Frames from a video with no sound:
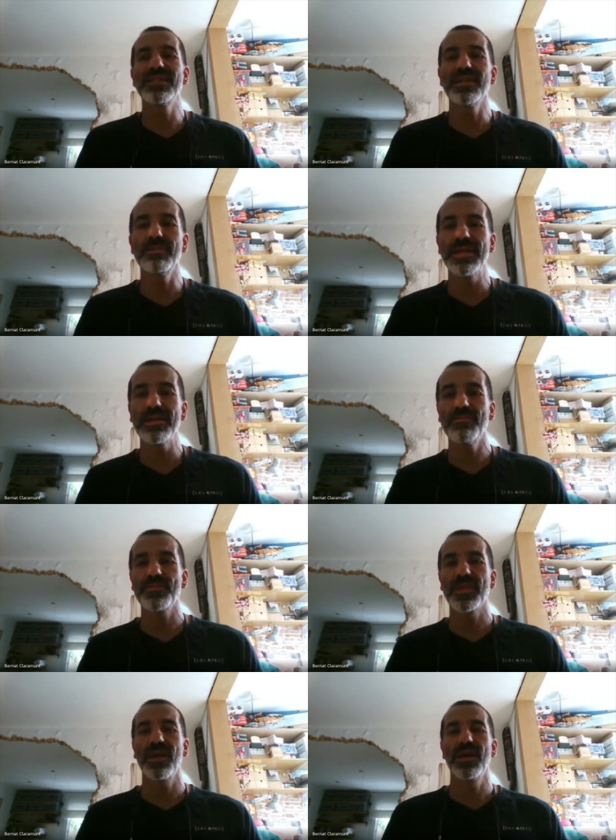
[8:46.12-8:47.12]
a little bit.
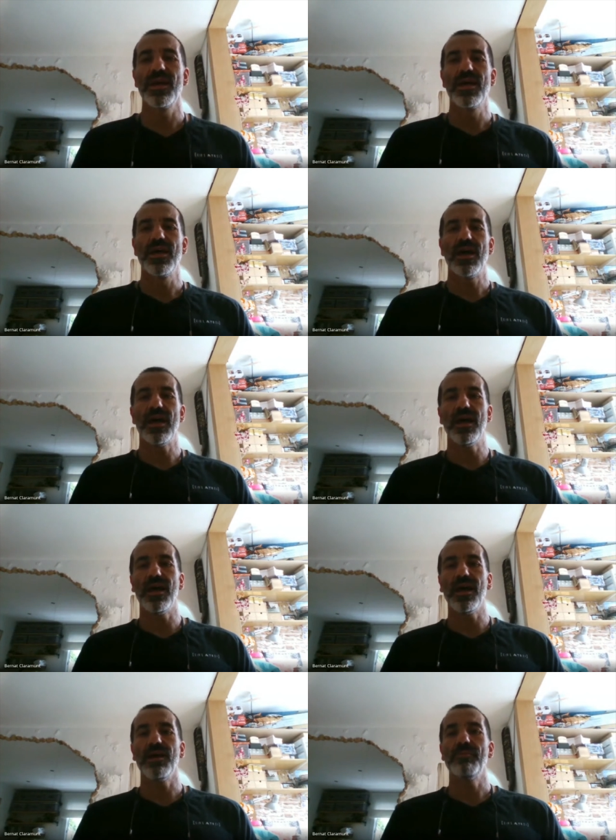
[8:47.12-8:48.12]

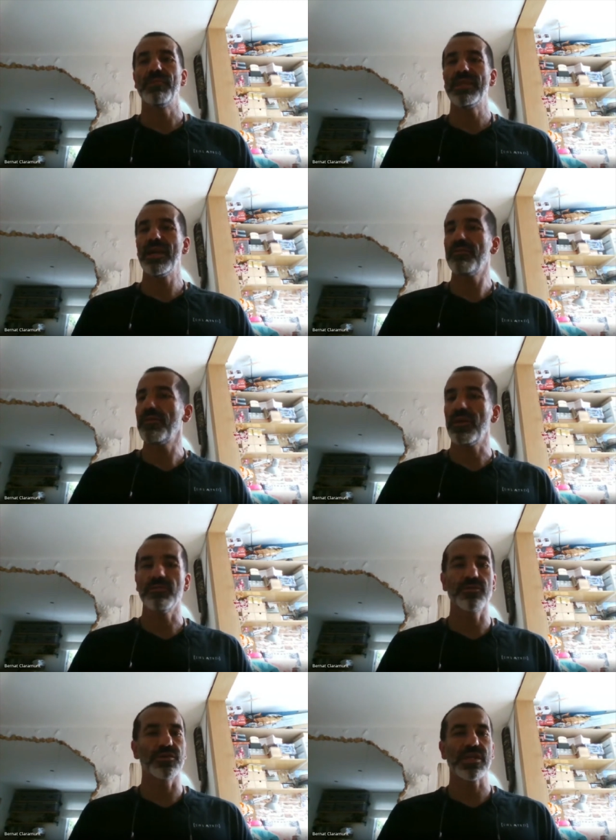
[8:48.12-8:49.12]
Uh, but yeah,
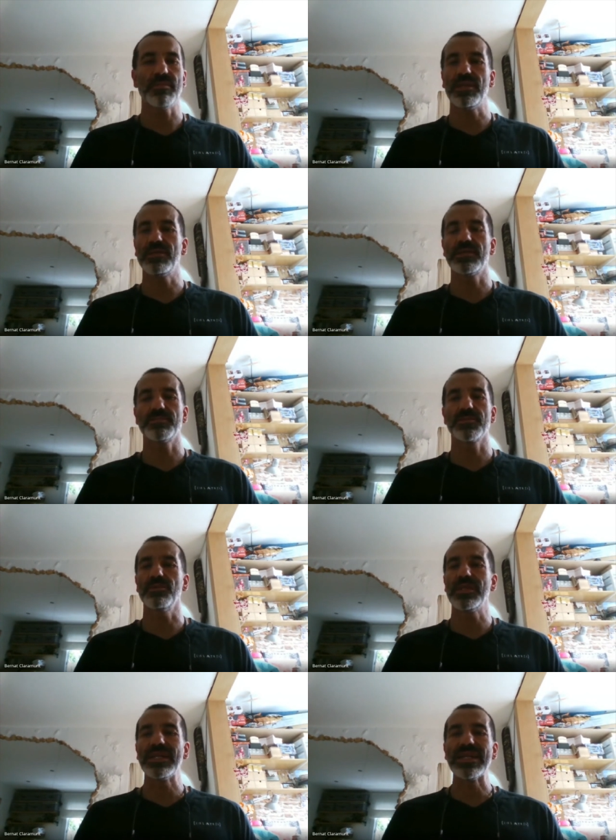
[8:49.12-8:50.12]
of course, I mean it's
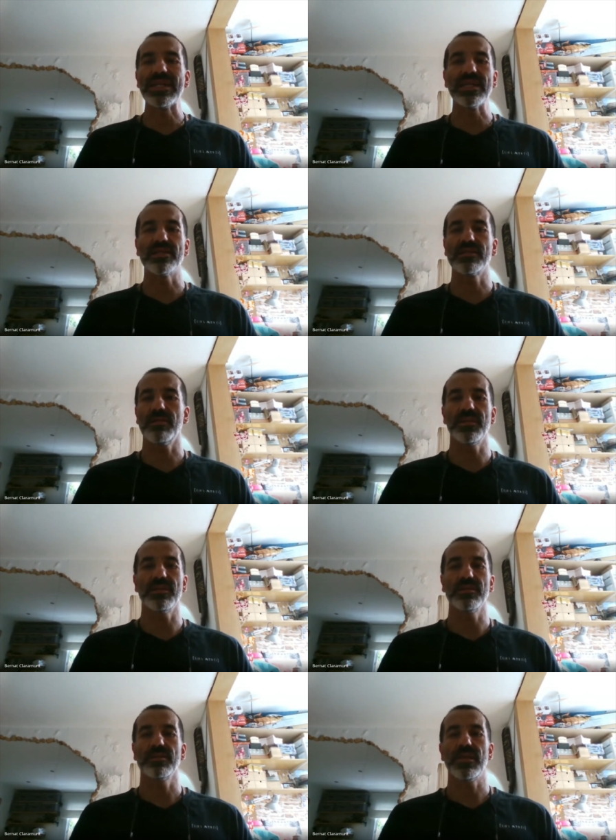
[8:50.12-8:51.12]
absolutely linked. I
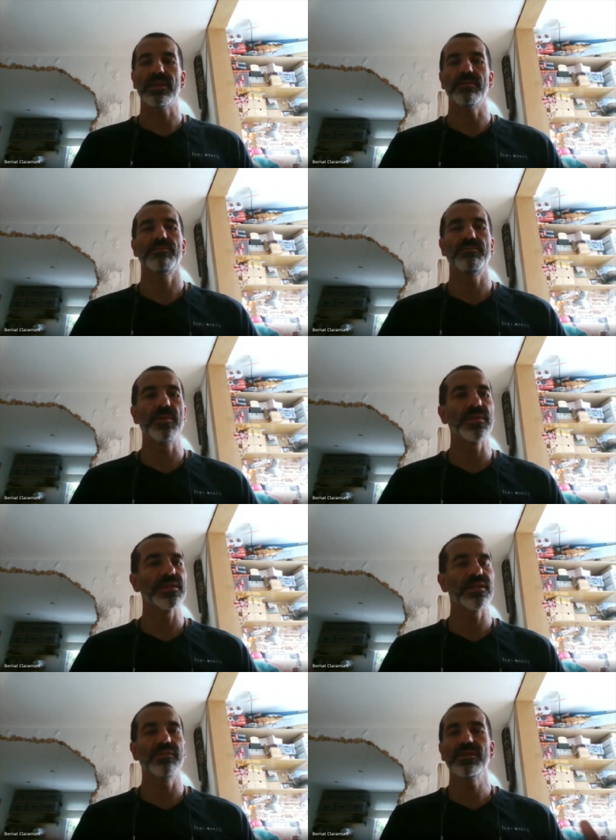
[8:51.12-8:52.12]
mean, and people
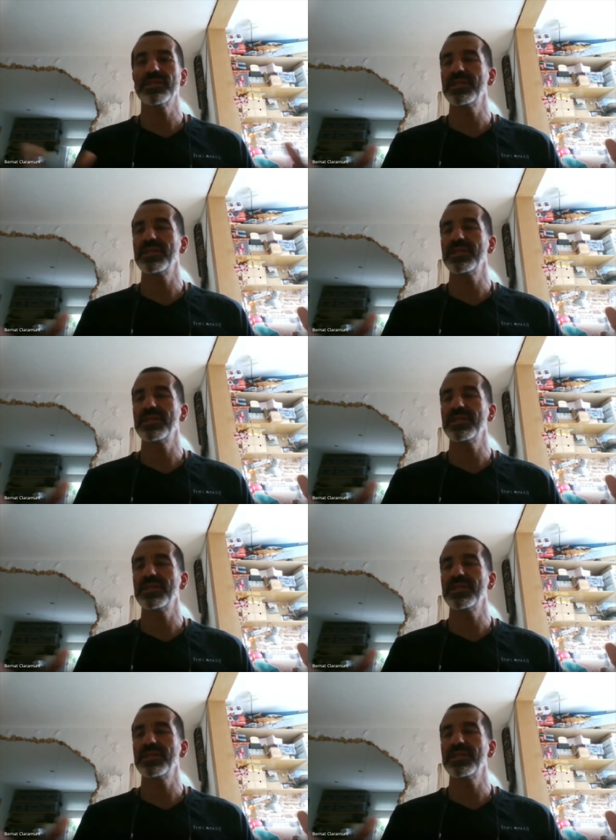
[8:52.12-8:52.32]
that live in the